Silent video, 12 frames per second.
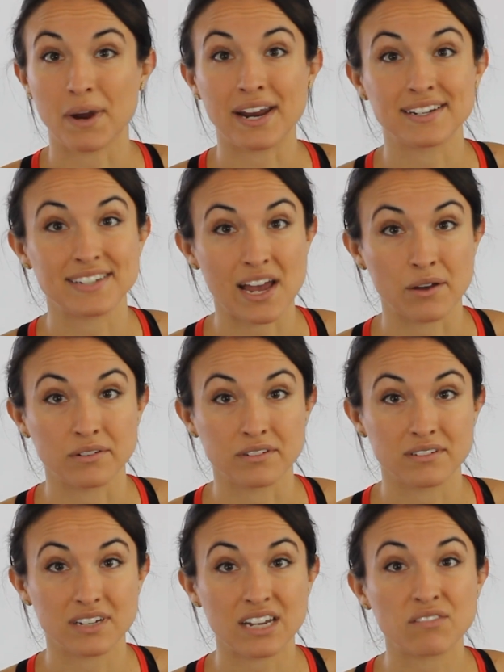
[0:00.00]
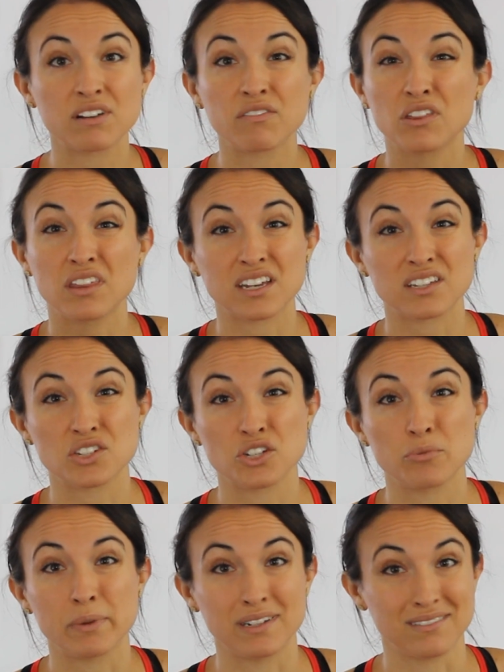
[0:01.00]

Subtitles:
write it down, even if you think it's stupid,